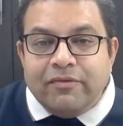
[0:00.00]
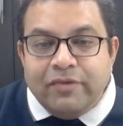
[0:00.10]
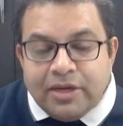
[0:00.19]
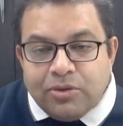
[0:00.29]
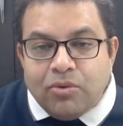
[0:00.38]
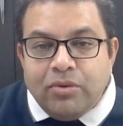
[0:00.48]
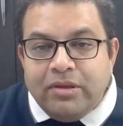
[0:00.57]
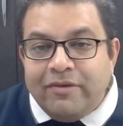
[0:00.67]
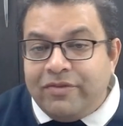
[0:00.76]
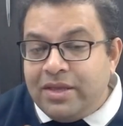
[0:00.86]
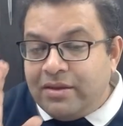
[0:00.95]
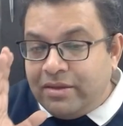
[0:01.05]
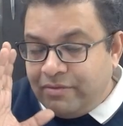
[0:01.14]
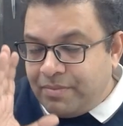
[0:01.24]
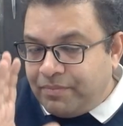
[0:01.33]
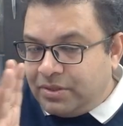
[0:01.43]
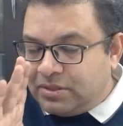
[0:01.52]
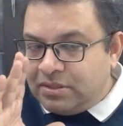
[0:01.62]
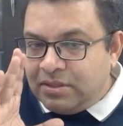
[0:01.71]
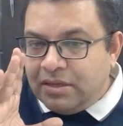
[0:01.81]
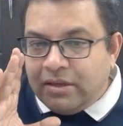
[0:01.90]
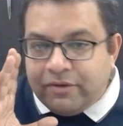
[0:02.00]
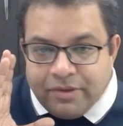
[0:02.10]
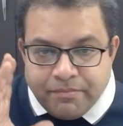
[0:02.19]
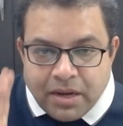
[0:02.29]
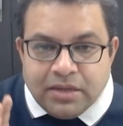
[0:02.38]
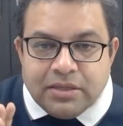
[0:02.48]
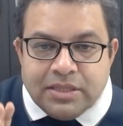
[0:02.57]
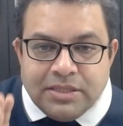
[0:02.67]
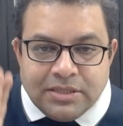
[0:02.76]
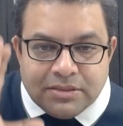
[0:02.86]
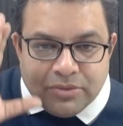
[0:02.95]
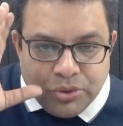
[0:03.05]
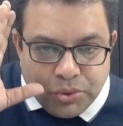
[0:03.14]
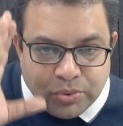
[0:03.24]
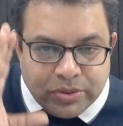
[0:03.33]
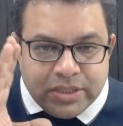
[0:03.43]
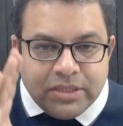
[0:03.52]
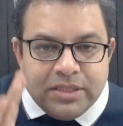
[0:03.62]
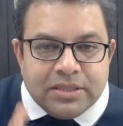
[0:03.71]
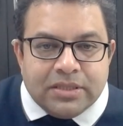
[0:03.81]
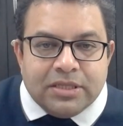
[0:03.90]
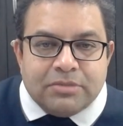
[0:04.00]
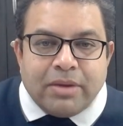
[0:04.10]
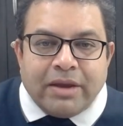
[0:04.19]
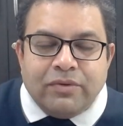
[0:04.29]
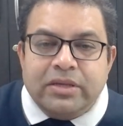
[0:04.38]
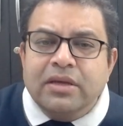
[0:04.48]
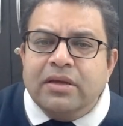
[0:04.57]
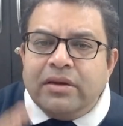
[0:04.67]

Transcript: will go if the monk is using these things mindfully.